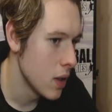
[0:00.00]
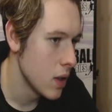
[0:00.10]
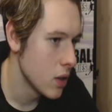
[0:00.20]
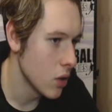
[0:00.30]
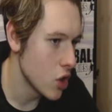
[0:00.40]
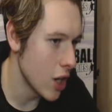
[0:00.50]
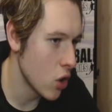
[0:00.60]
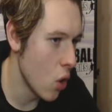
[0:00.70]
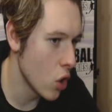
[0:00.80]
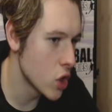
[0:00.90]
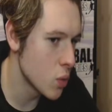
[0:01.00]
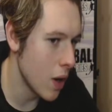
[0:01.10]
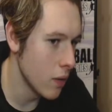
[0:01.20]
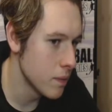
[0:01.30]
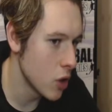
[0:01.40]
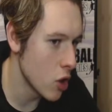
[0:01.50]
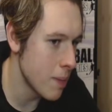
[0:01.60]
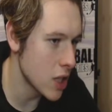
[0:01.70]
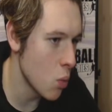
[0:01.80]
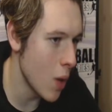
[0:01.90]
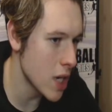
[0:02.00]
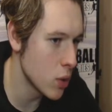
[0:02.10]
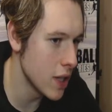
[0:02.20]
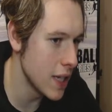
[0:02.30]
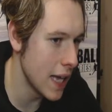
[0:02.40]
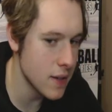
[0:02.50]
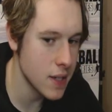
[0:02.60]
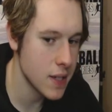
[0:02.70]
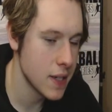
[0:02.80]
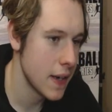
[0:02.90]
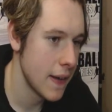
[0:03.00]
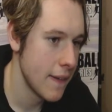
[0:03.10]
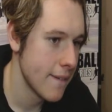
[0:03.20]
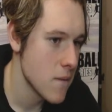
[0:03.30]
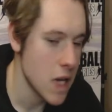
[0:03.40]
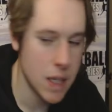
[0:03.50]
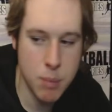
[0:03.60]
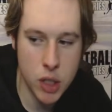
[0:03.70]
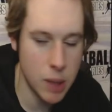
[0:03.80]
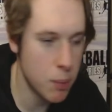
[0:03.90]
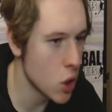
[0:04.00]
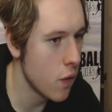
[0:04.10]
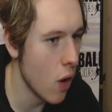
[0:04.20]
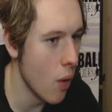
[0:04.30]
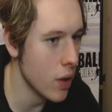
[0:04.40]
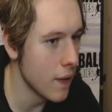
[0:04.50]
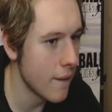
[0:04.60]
He's got Jack Cork as well. It goes back to Westwood in the end. As Burnley push forward.